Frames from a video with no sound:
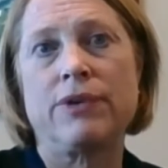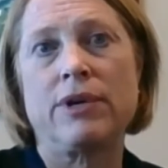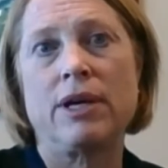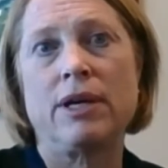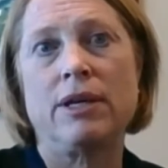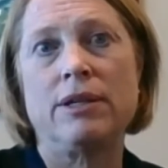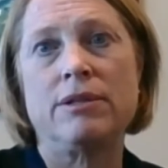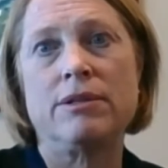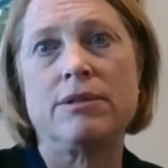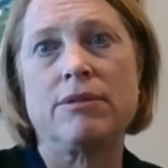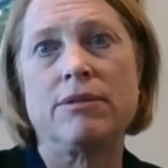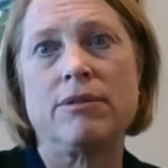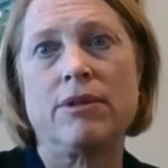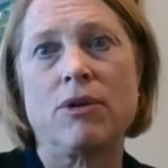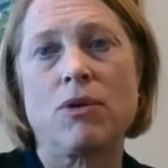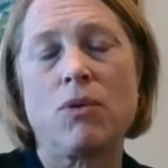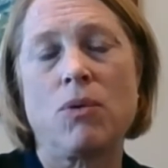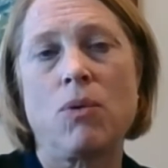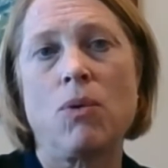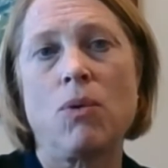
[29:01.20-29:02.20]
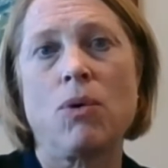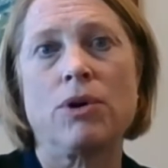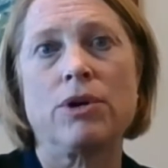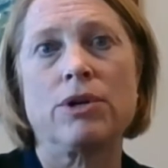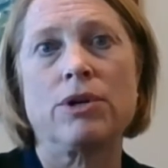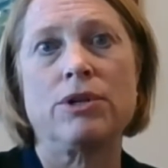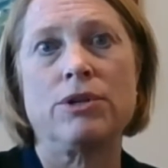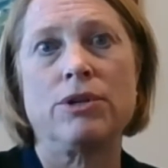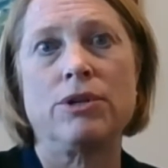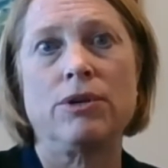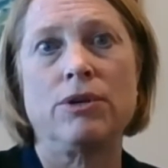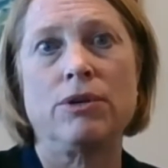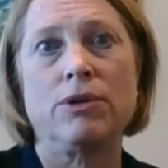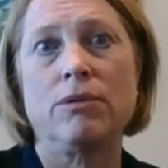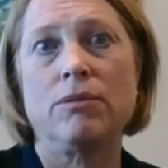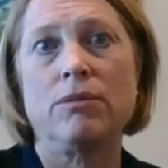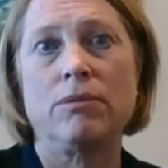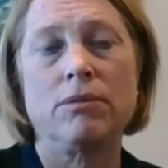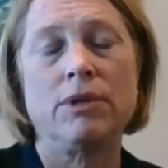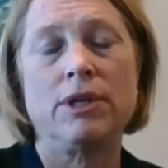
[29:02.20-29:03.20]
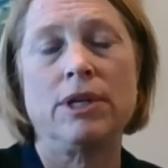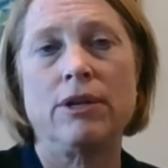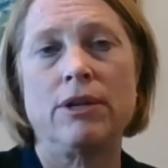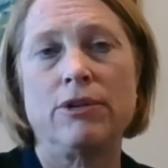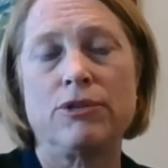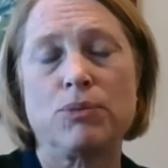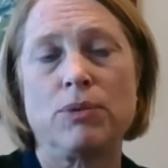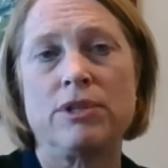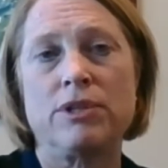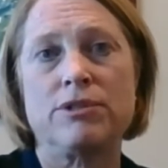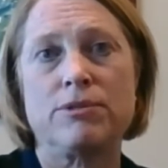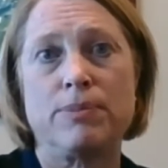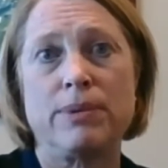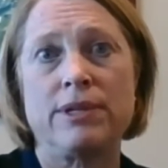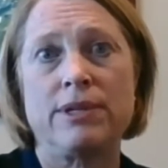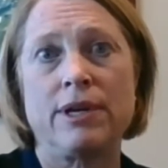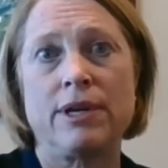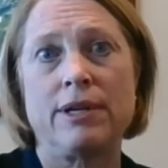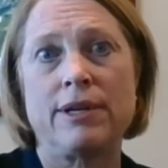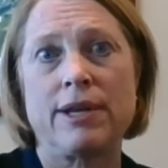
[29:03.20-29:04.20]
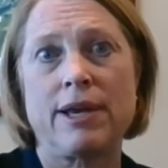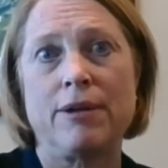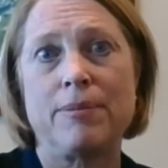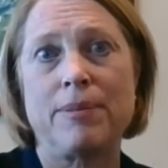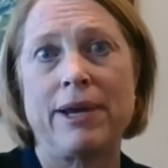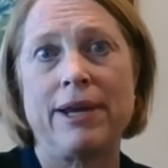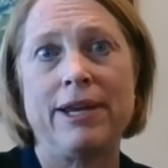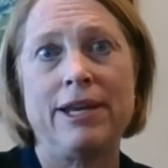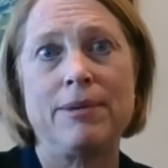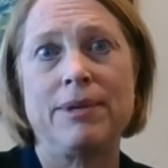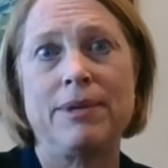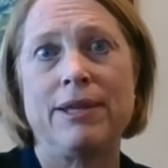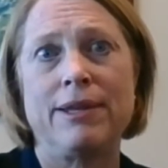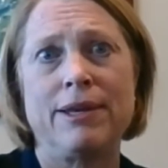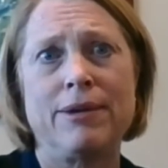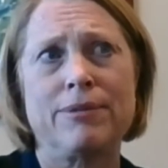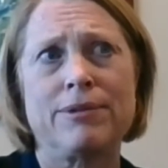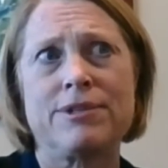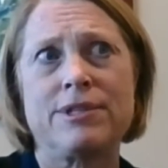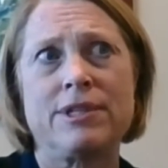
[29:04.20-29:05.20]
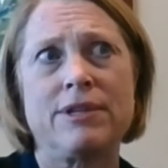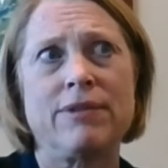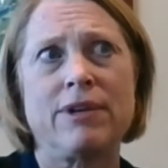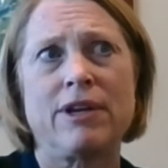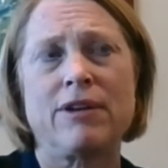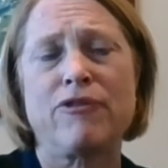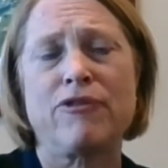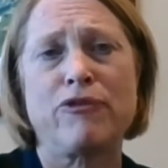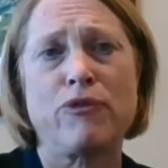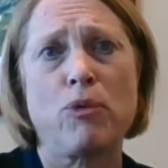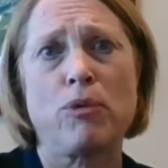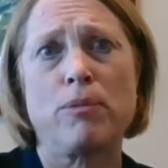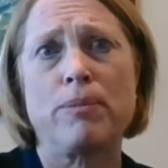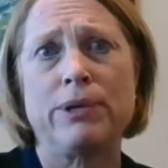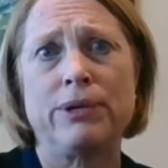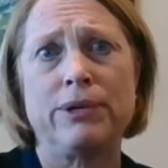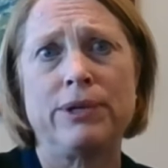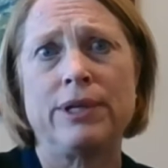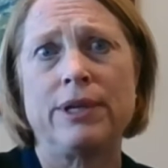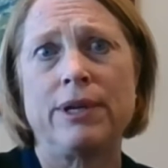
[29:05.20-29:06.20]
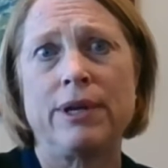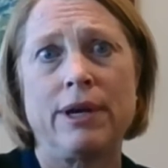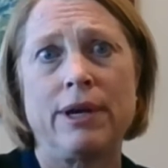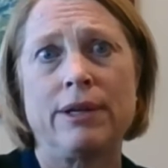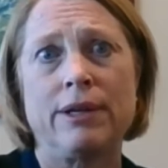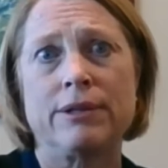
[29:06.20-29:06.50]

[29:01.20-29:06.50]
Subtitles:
fund the Corps to do, you know, it's what's been done down in Miami, and they received like $4 billion